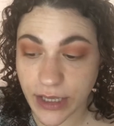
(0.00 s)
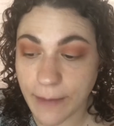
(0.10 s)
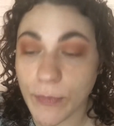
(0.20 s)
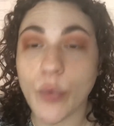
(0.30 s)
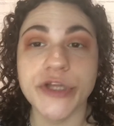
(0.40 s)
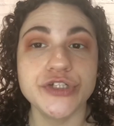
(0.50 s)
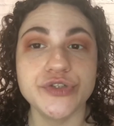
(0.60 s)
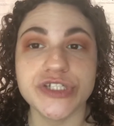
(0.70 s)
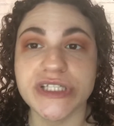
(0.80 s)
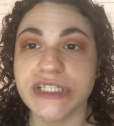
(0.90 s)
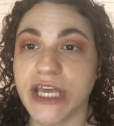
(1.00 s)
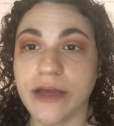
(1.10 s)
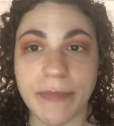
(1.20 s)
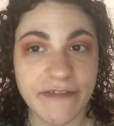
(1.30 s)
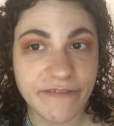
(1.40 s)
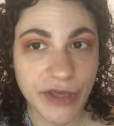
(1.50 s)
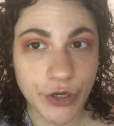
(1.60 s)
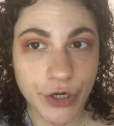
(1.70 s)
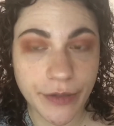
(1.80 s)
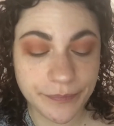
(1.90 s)
I'm going to just take my
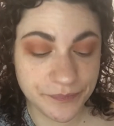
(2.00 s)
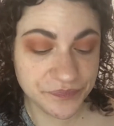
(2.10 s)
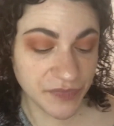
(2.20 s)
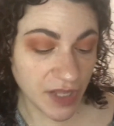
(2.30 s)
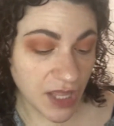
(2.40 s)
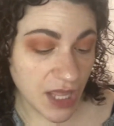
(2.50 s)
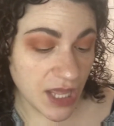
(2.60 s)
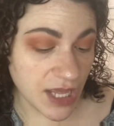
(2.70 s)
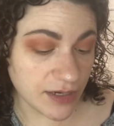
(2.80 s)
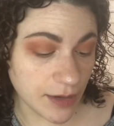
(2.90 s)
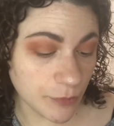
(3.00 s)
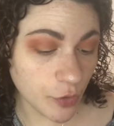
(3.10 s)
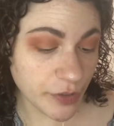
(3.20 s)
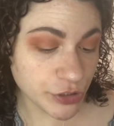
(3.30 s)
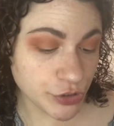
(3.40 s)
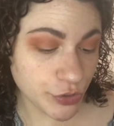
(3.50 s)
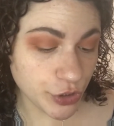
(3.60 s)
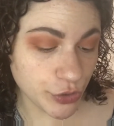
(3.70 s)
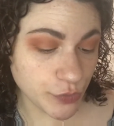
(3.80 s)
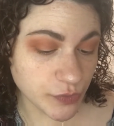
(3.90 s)
finger and I'm going to
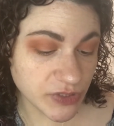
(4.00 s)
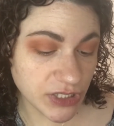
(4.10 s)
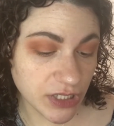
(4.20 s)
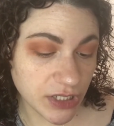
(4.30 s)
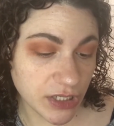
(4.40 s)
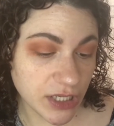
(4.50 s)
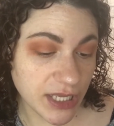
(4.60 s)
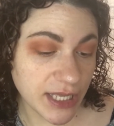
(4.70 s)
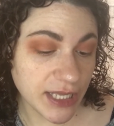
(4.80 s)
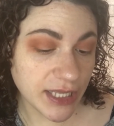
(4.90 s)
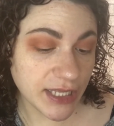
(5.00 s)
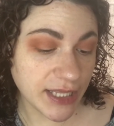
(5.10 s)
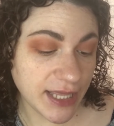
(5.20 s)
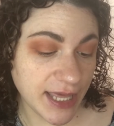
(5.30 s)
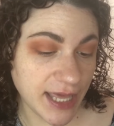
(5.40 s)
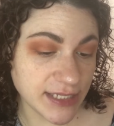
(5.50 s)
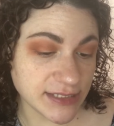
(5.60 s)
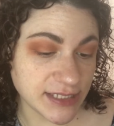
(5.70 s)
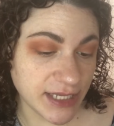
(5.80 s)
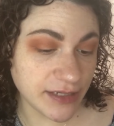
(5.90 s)
use
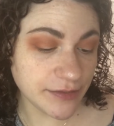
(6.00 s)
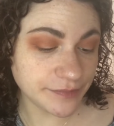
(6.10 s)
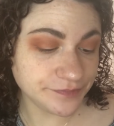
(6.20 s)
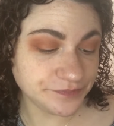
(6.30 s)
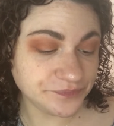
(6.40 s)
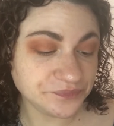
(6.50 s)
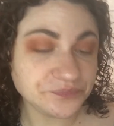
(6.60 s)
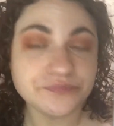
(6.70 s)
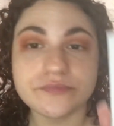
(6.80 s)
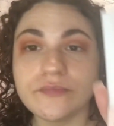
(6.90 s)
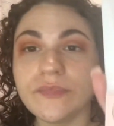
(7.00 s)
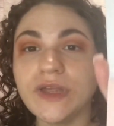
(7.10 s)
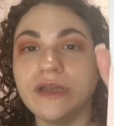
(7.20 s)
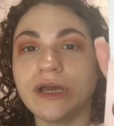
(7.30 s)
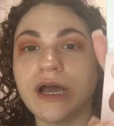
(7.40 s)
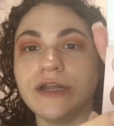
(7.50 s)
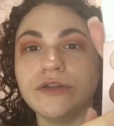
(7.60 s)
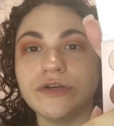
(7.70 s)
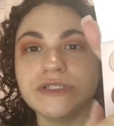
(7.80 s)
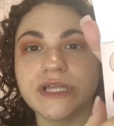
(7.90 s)
Candid. And it kind of
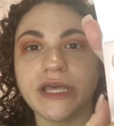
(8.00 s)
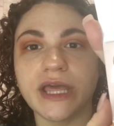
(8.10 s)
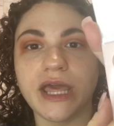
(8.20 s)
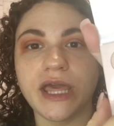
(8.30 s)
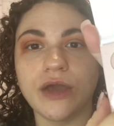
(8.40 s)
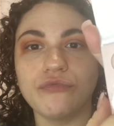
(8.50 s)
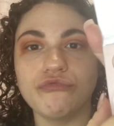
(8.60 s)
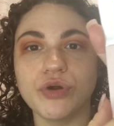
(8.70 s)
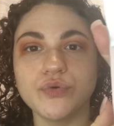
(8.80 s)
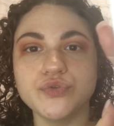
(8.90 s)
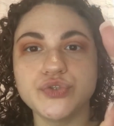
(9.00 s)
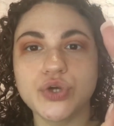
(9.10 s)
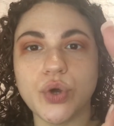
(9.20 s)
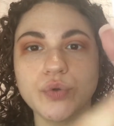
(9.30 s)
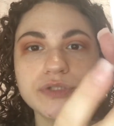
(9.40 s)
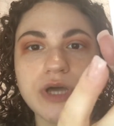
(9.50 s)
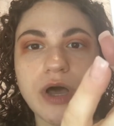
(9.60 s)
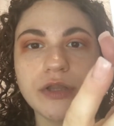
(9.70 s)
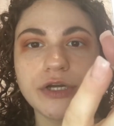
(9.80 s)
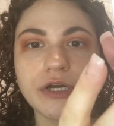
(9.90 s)
looks like a rose gold
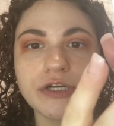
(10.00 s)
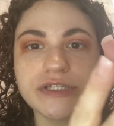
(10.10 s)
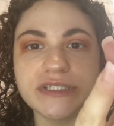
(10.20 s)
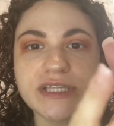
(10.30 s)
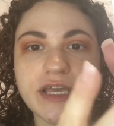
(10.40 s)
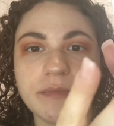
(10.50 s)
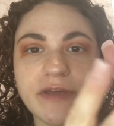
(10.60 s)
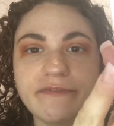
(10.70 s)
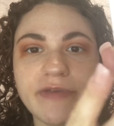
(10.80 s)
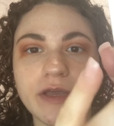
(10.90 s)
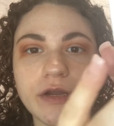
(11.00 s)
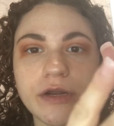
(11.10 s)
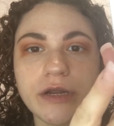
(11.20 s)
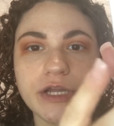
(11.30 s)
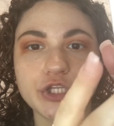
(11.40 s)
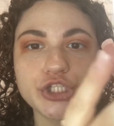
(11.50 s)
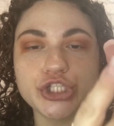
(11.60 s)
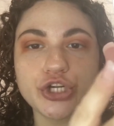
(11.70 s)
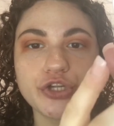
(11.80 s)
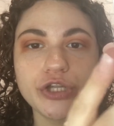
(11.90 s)
color. Just take my finger in a
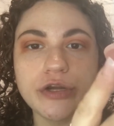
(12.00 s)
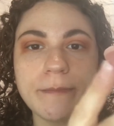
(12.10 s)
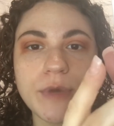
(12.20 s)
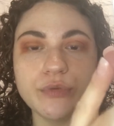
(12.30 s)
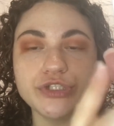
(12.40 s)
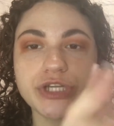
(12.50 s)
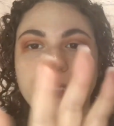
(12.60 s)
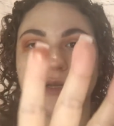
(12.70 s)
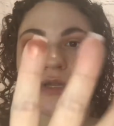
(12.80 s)
circular motion